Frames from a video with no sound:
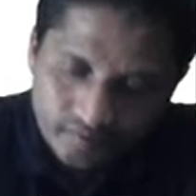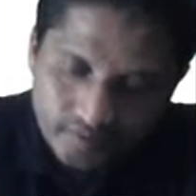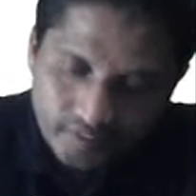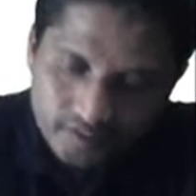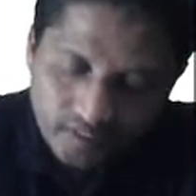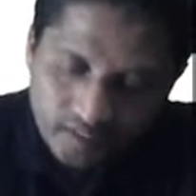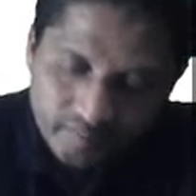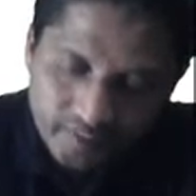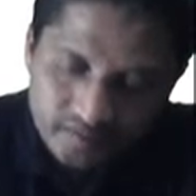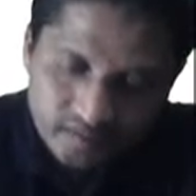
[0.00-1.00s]
A star
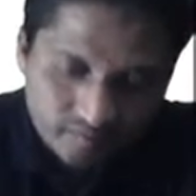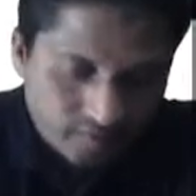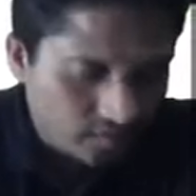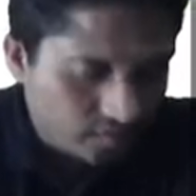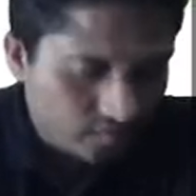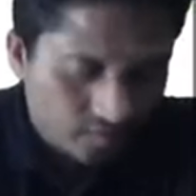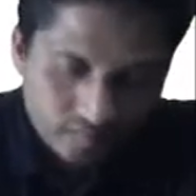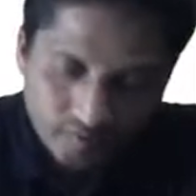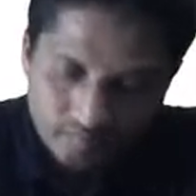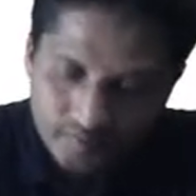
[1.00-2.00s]
B is equal to
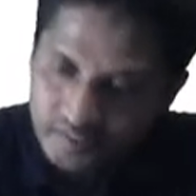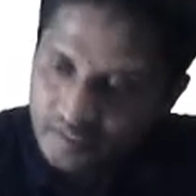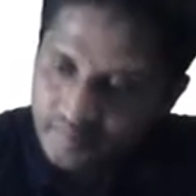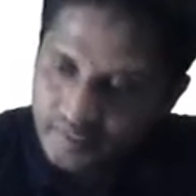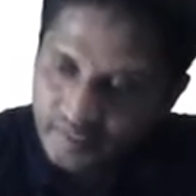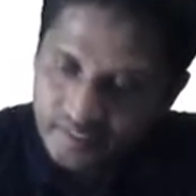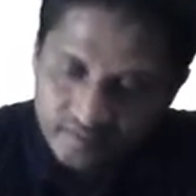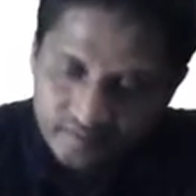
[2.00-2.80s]
1 plus AB, right?